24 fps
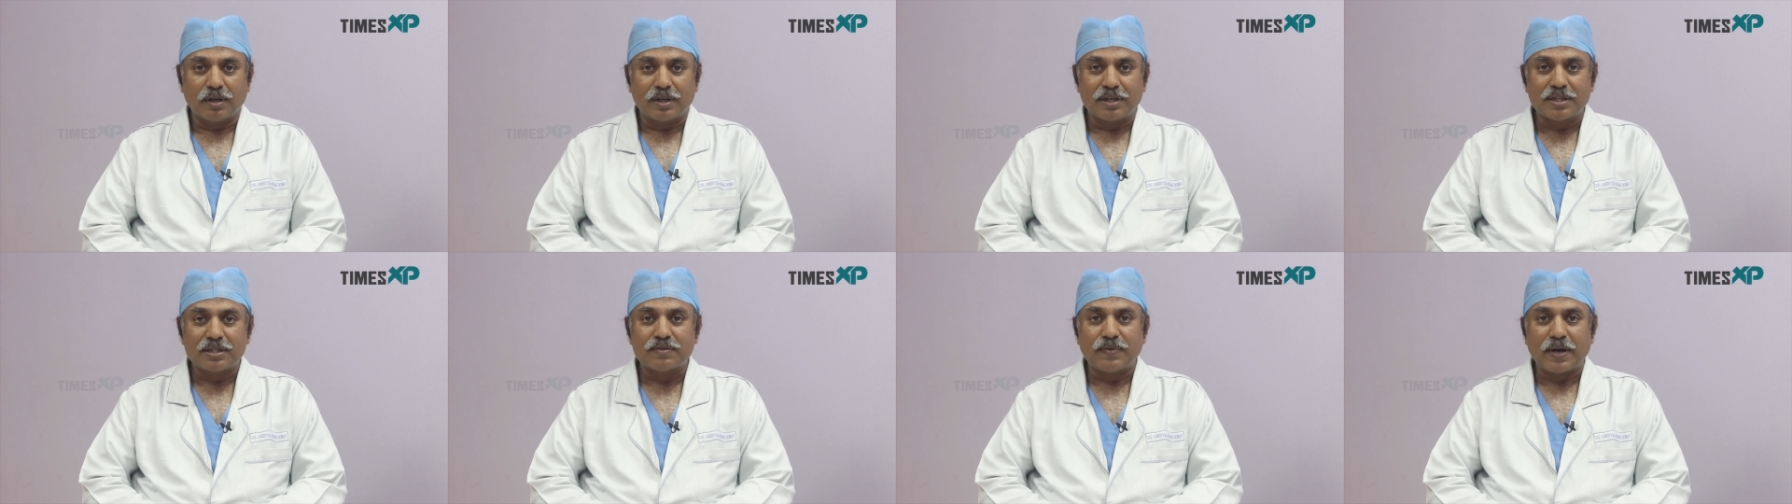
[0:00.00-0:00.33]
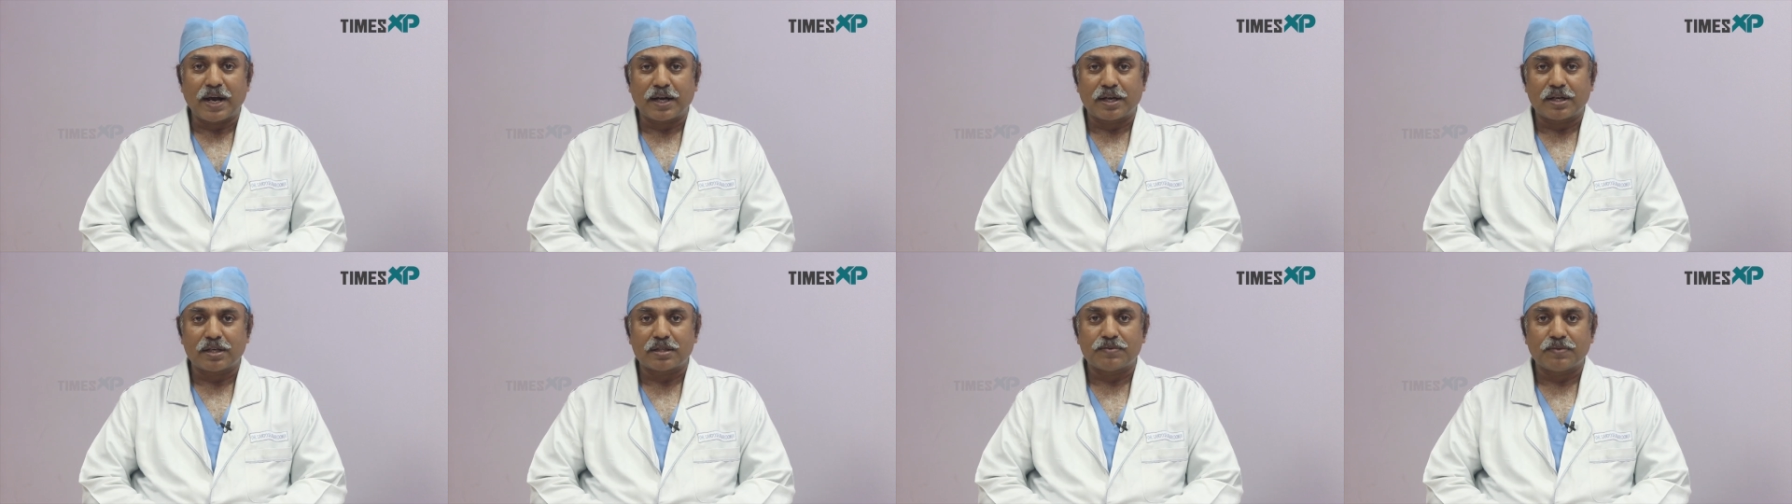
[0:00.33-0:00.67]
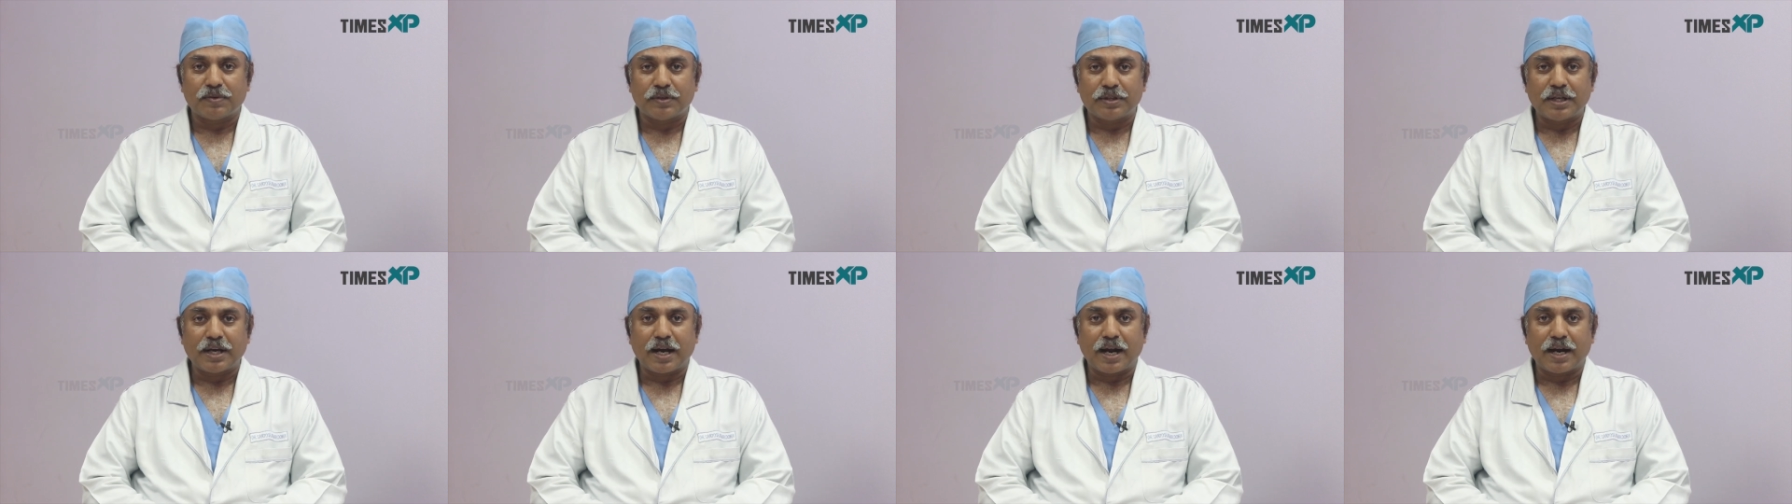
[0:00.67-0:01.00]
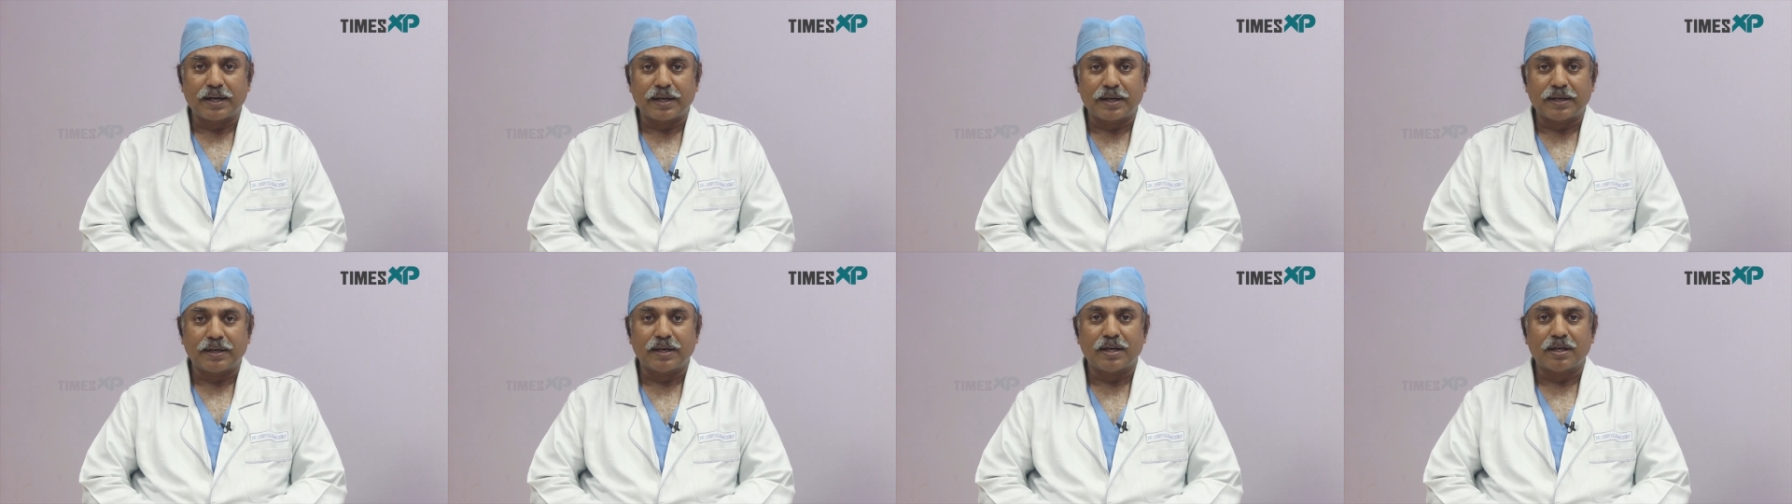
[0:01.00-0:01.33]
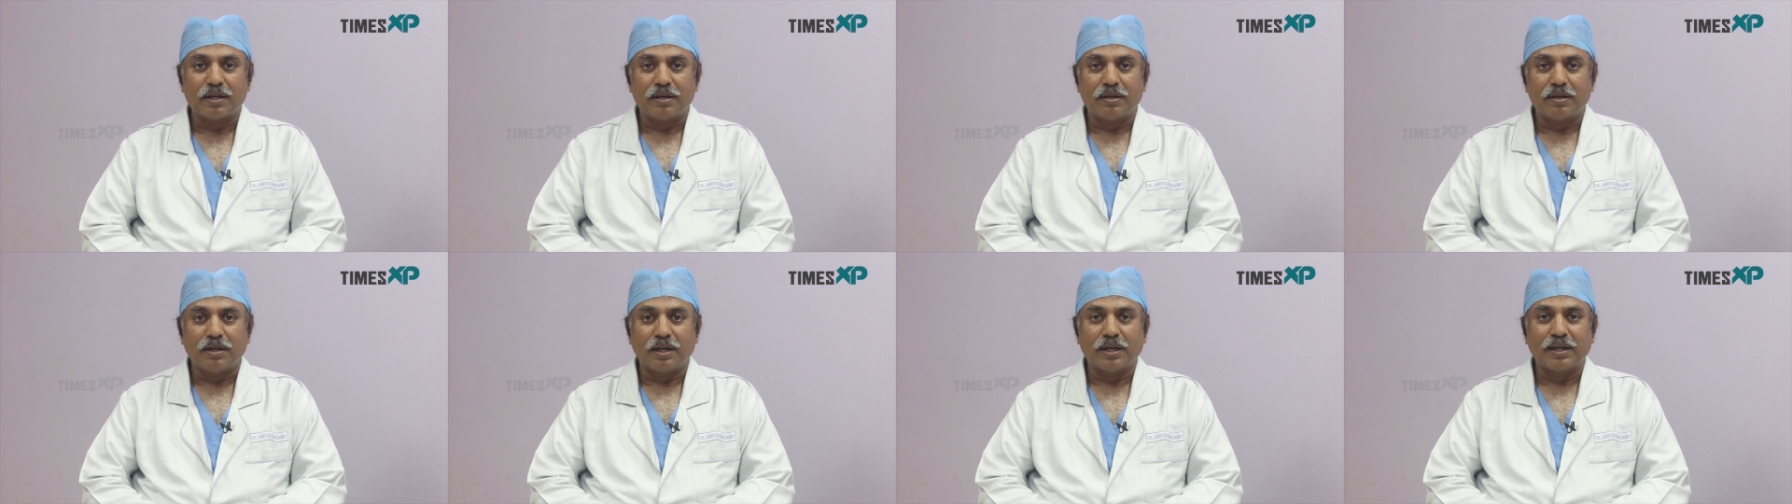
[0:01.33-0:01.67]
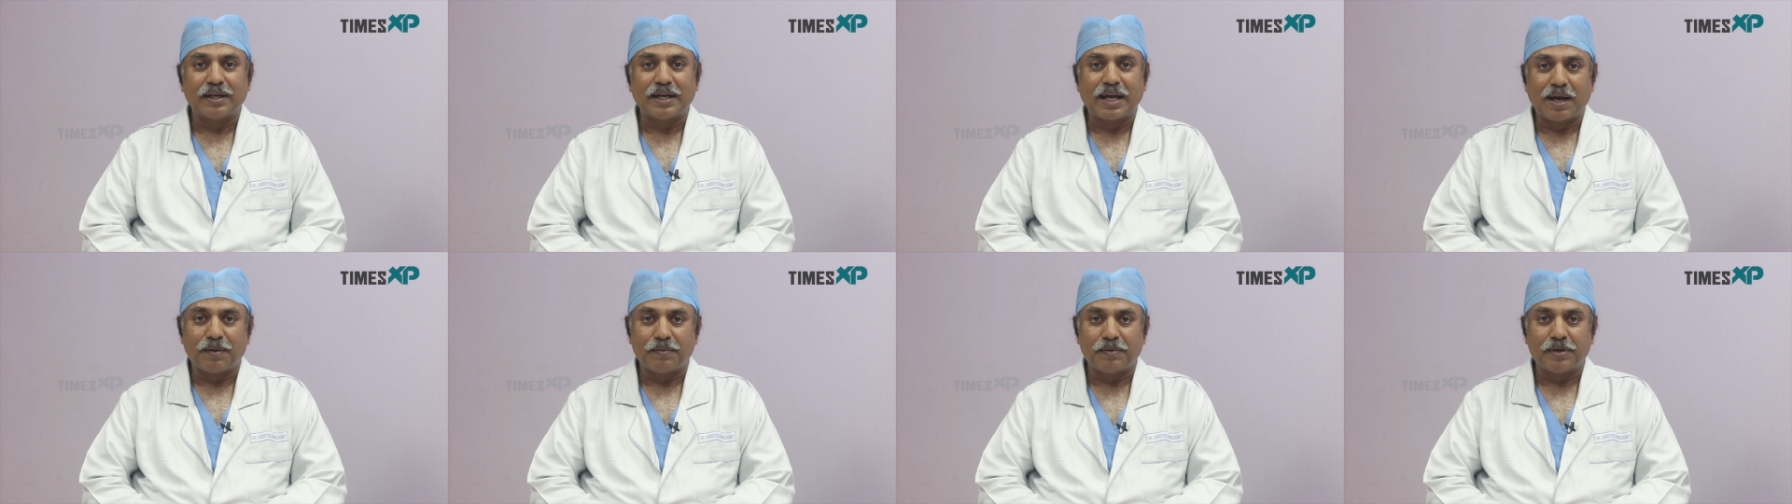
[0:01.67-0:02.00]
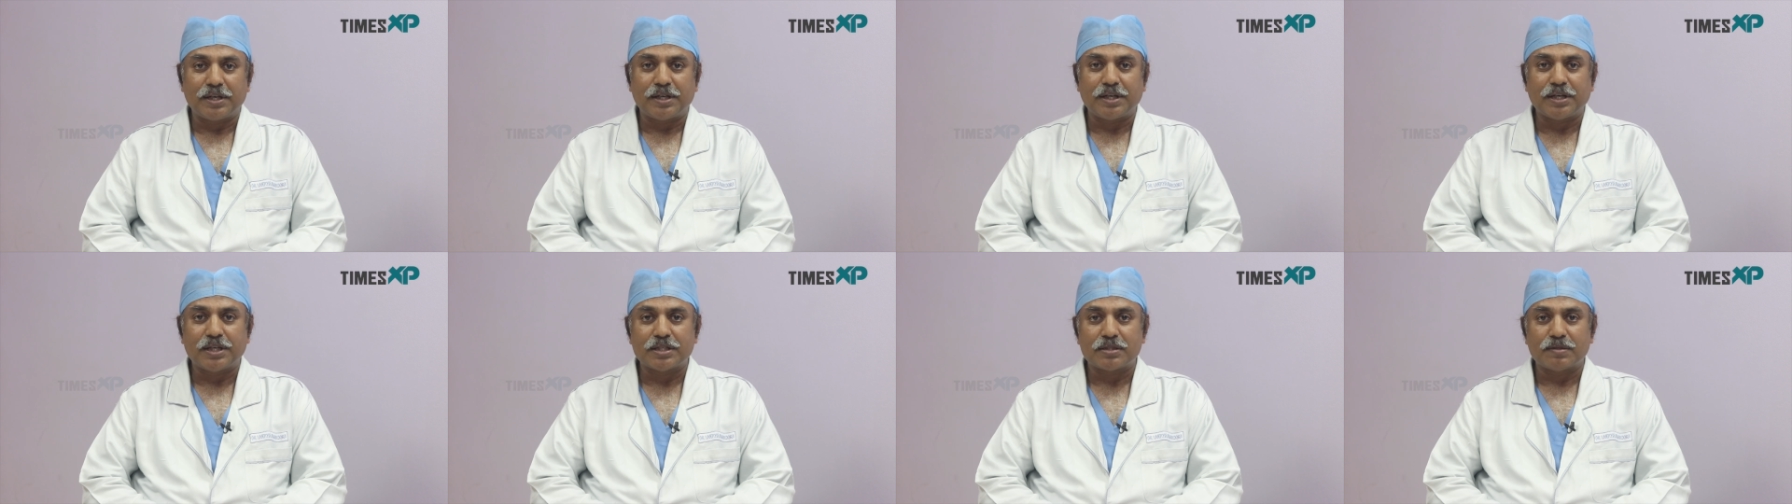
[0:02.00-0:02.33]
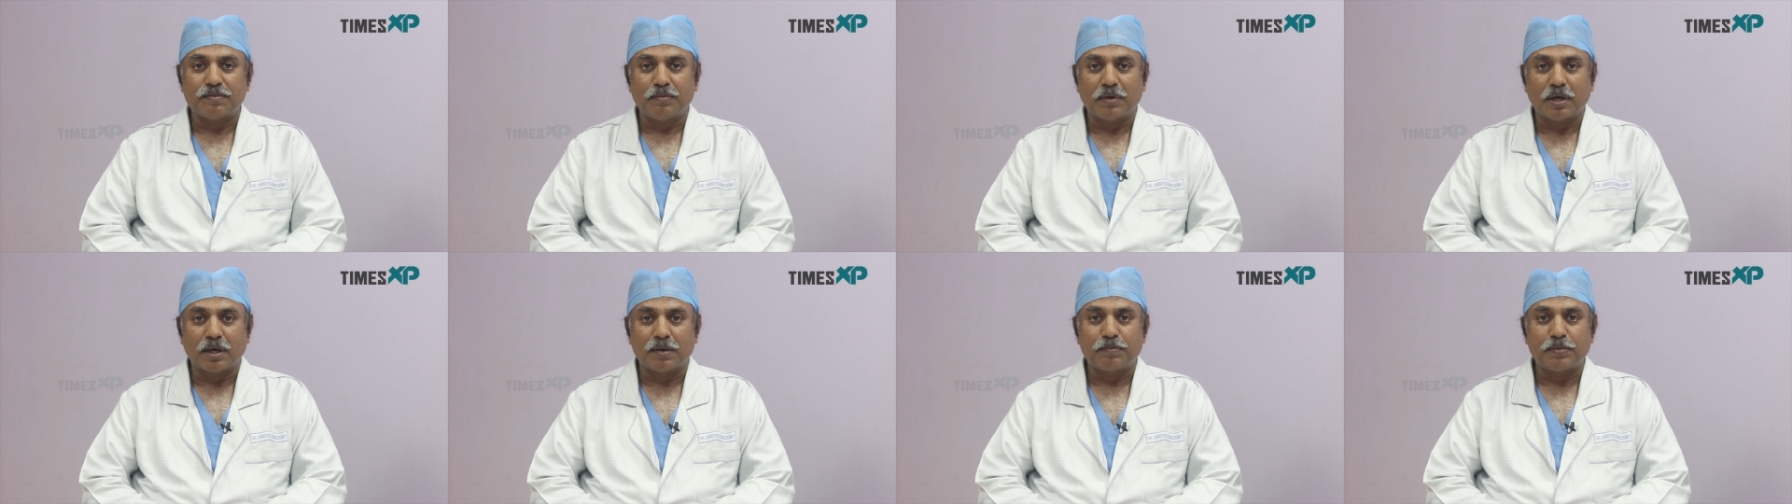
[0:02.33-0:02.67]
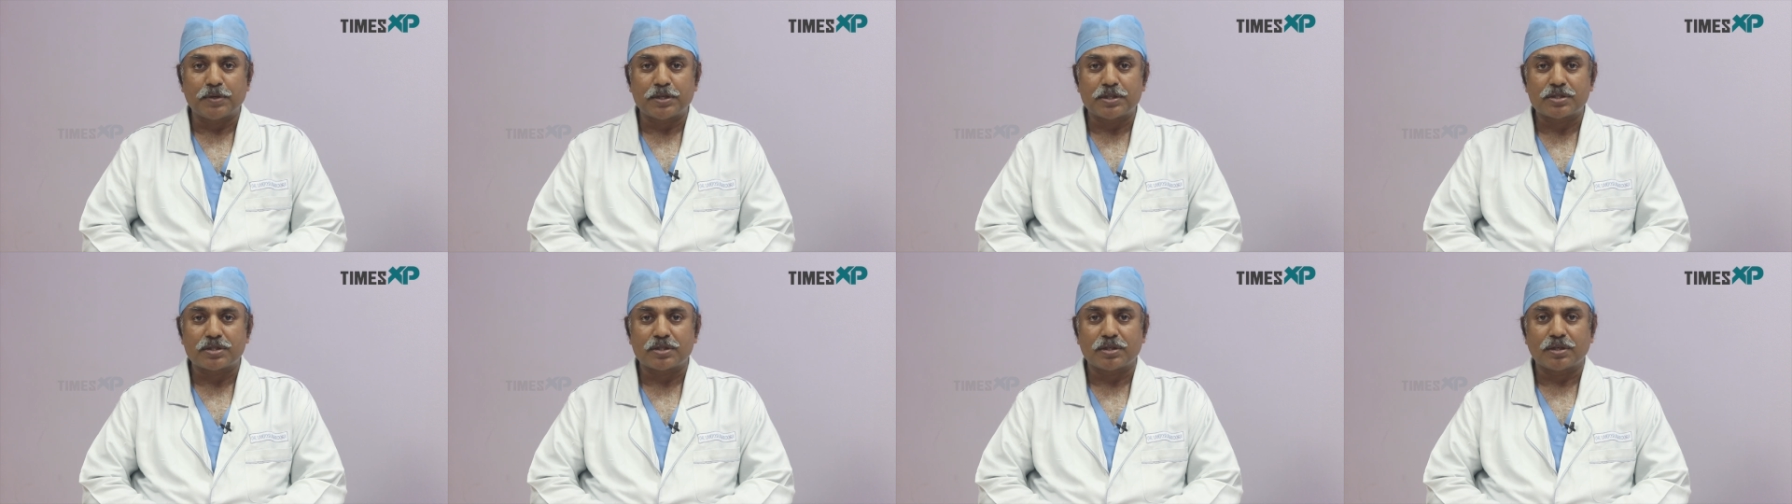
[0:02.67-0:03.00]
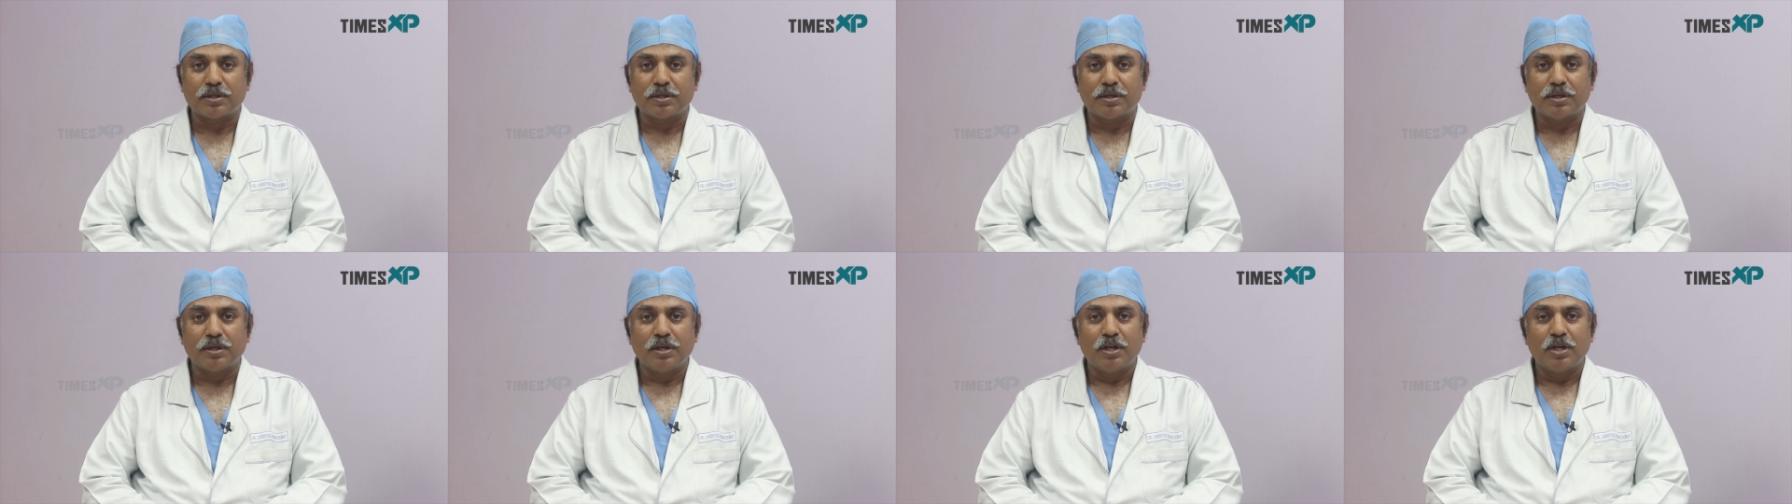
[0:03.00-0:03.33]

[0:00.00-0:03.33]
risk factors for the heart attack like diabetes, blood pressure,